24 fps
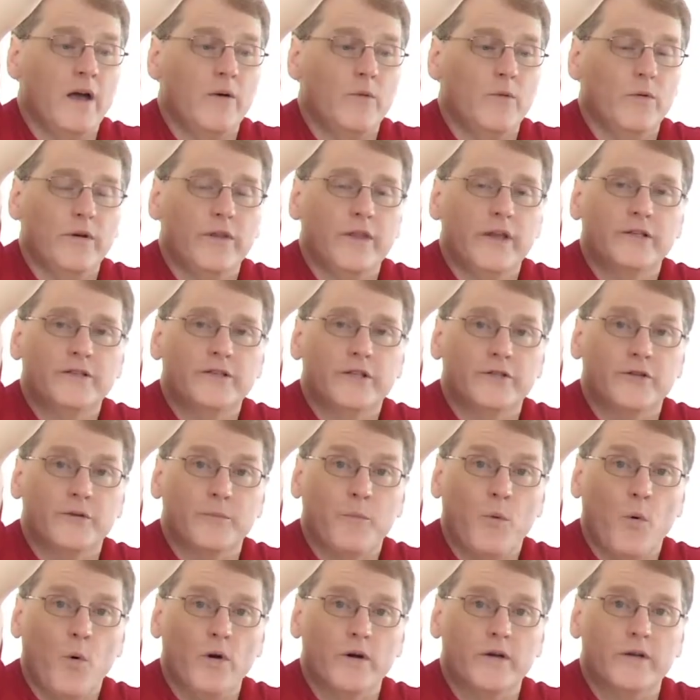One of the things that's
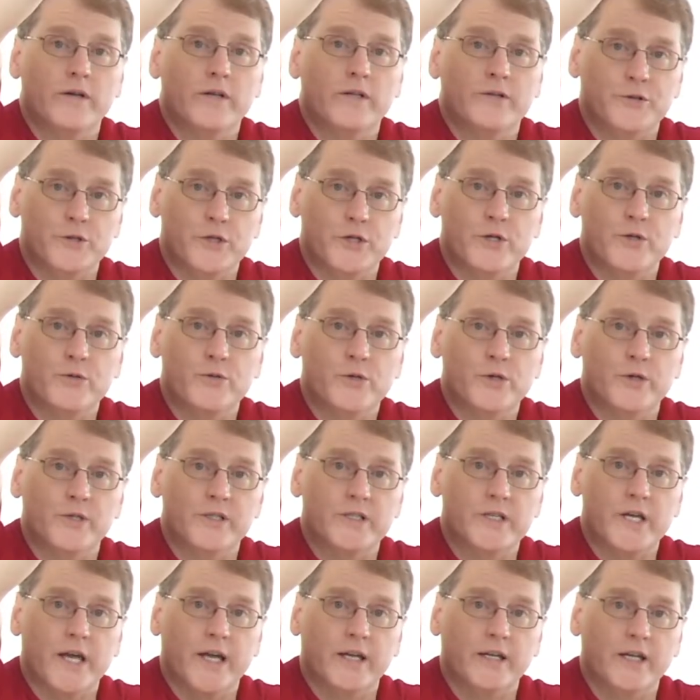important is to use
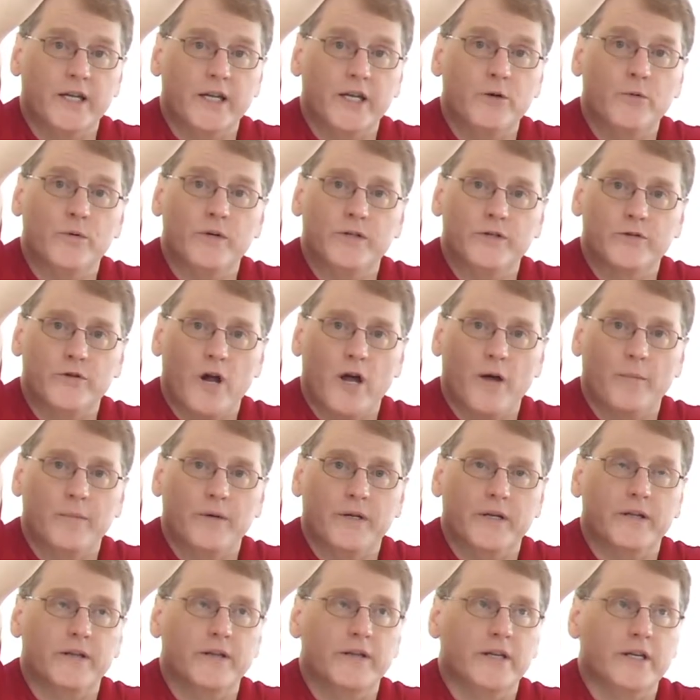good technique when
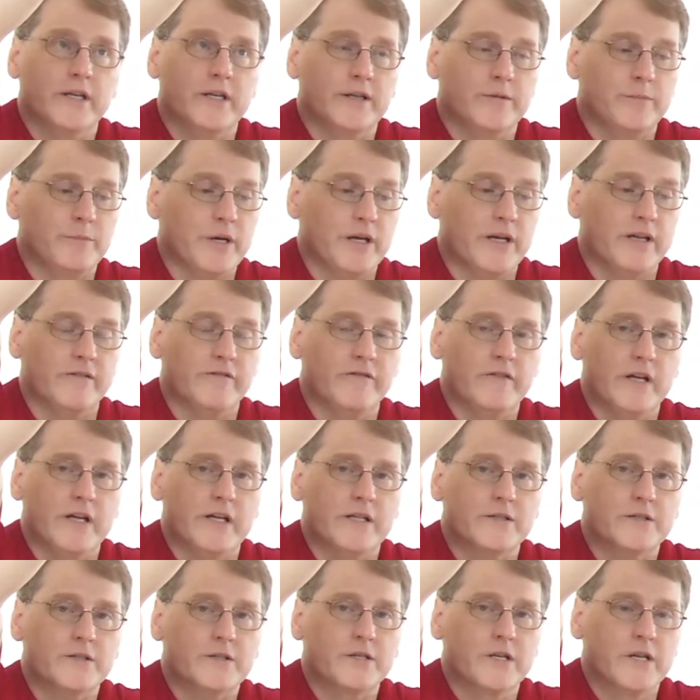dropping the picket
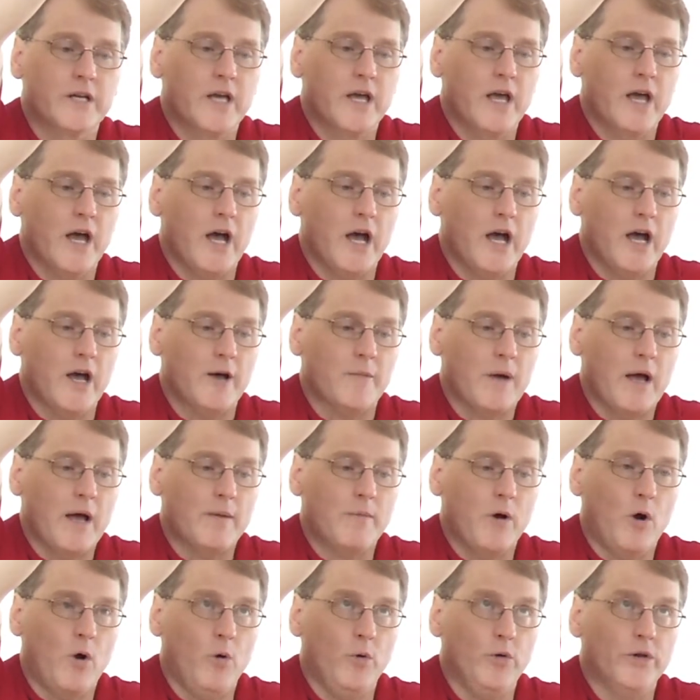fence.
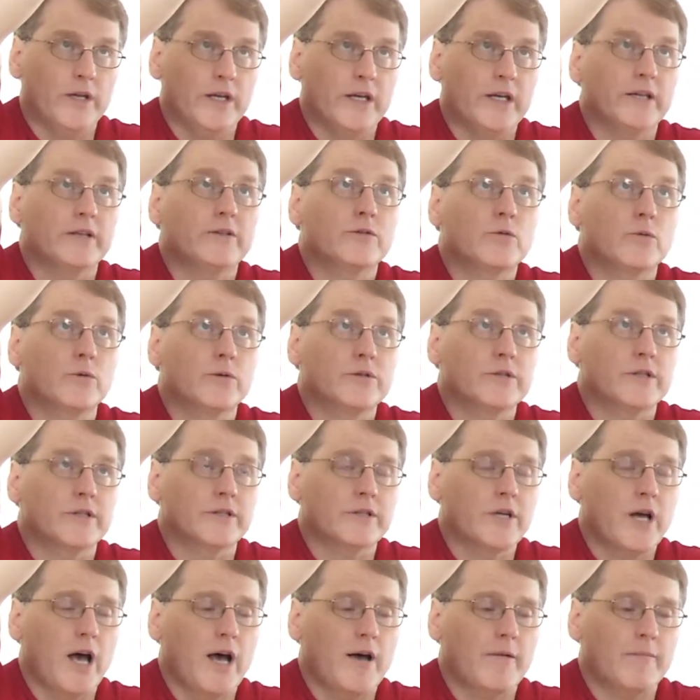I'm holding it towards the
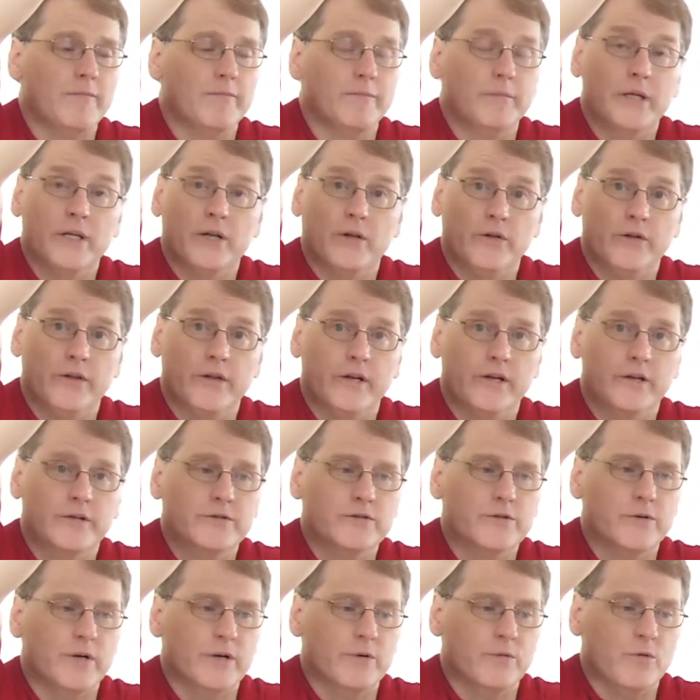top middle there
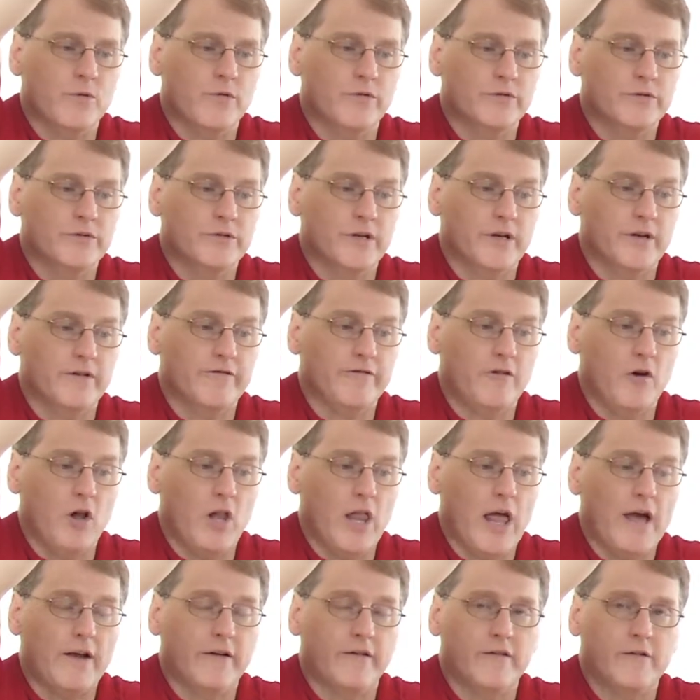so it won't
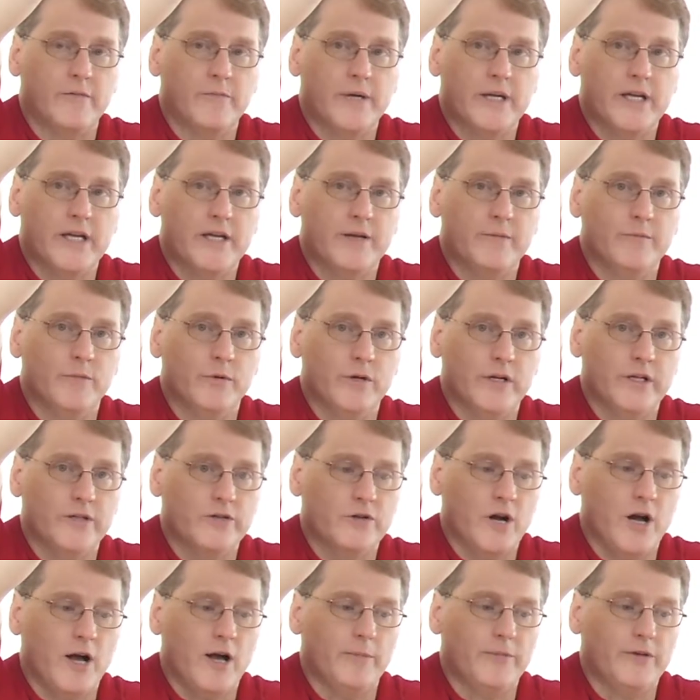fall out of the beam when it
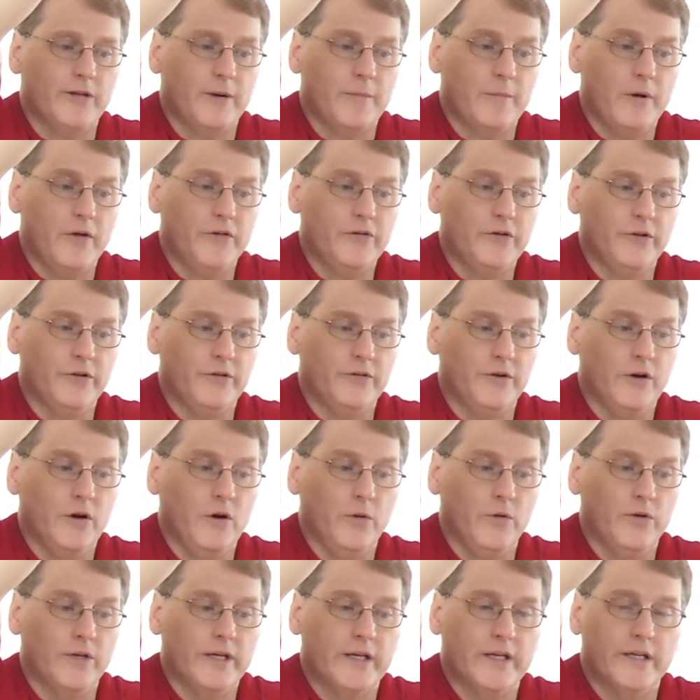drops. And I'm also
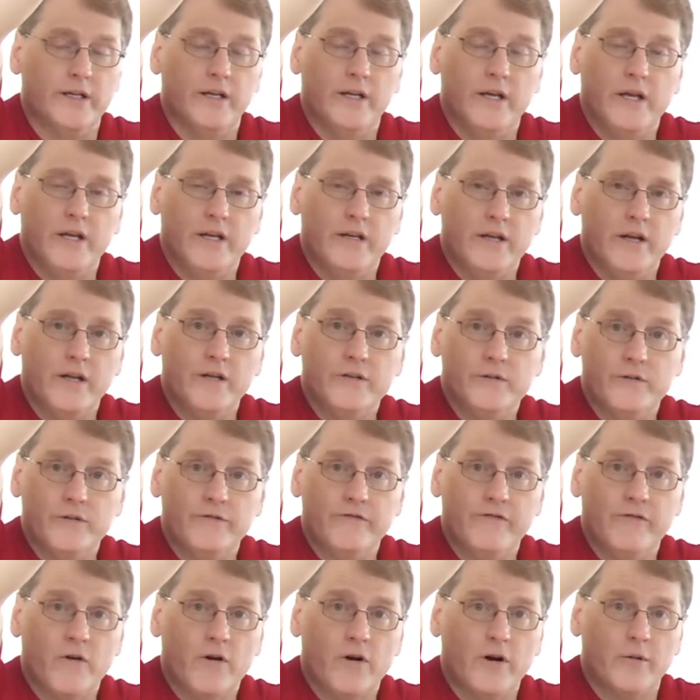holding it not too
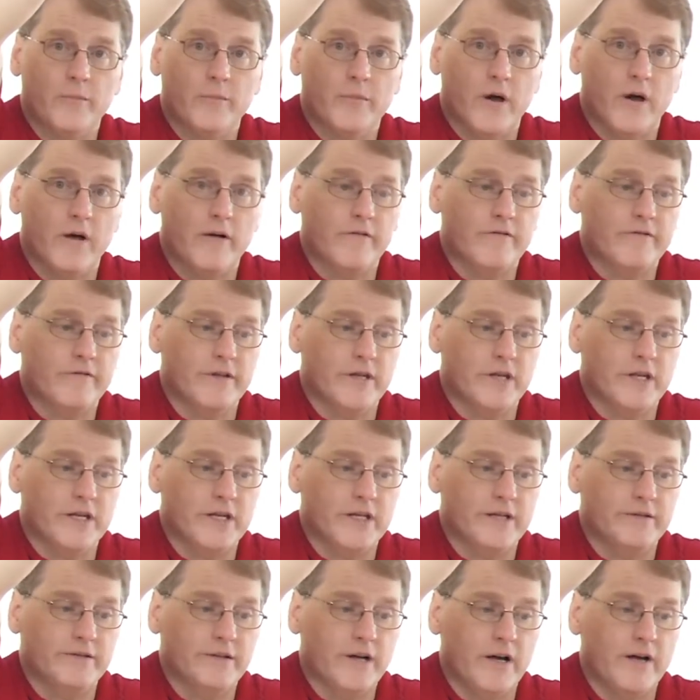far above
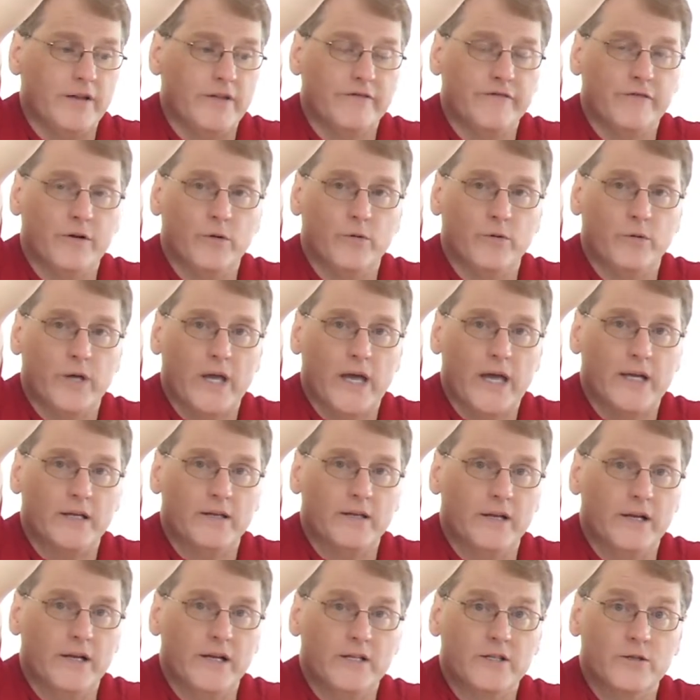the photo gate
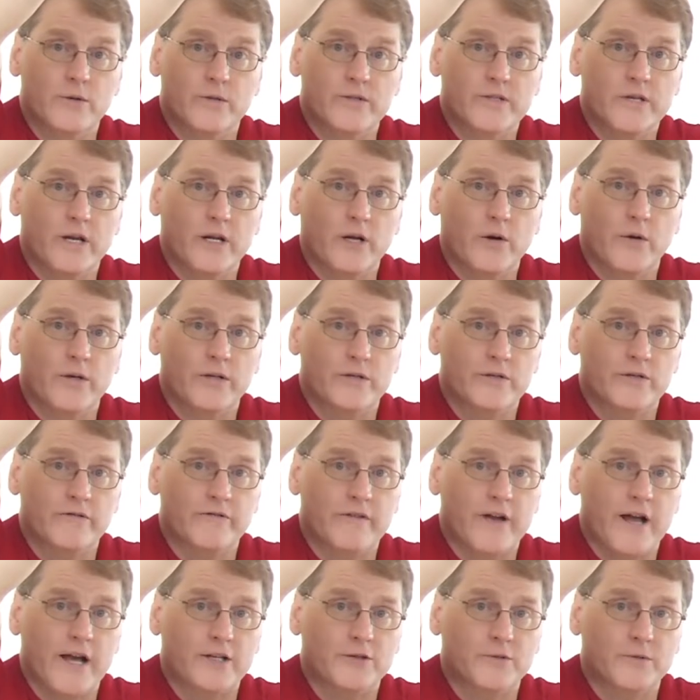so it's not going too
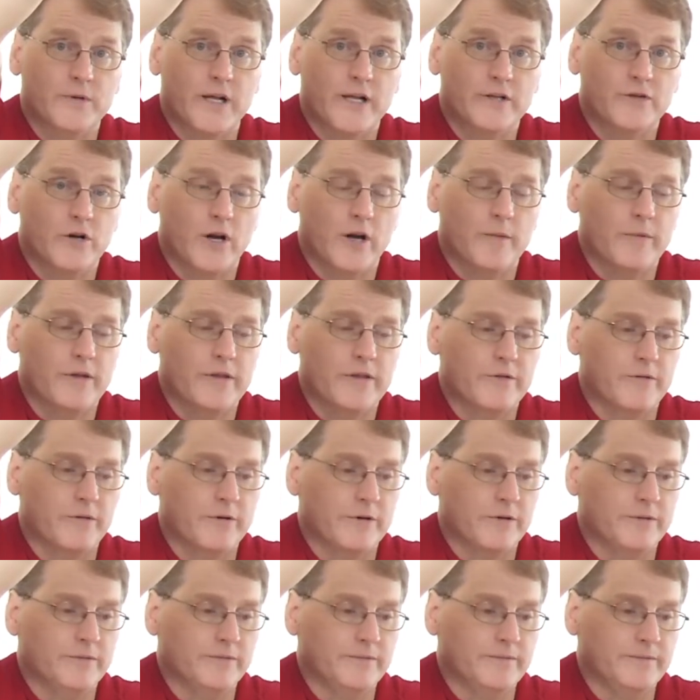fast when I drop it
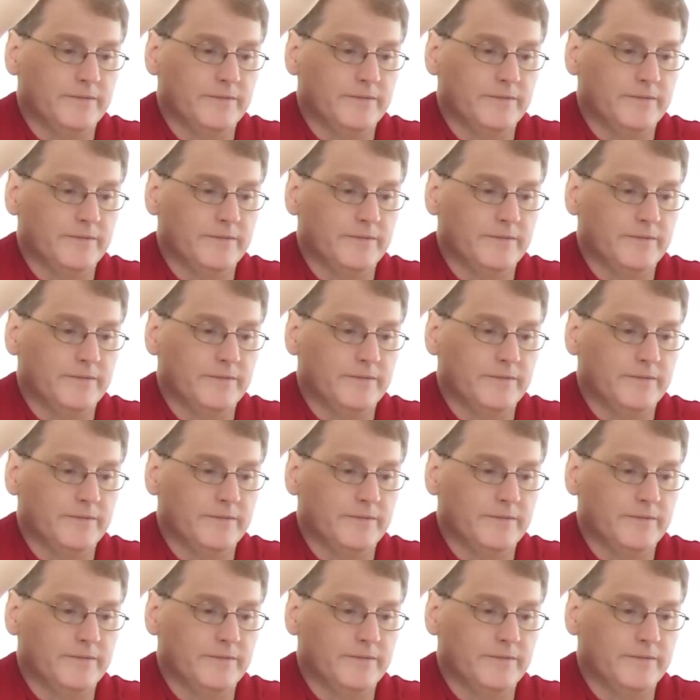through.